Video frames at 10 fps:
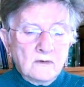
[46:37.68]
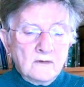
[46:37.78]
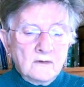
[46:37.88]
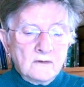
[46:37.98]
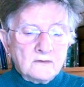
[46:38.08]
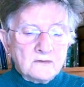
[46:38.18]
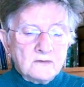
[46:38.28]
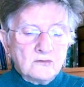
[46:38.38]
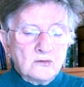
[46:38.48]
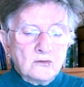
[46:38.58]
Because
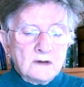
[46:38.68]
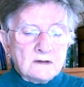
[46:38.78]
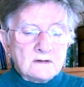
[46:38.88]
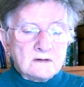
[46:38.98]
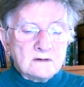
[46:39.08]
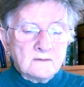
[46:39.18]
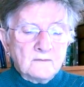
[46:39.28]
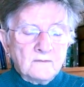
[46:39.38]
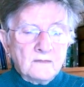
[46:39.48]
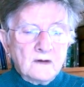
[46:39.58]
there are always
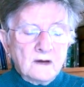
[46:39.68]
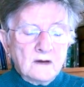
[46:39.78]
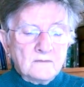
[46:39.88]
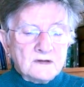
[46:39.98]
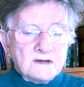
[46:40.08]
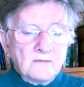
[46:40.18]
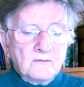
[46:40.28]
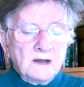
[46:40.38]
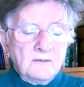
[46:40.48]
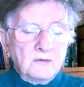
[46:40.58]
some
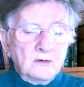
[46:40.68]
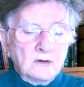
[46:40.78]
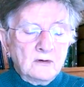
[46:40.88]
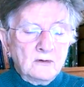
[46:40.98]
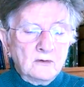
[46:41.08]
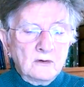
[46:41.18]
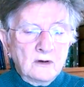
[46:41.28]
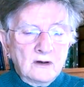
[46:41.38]
people who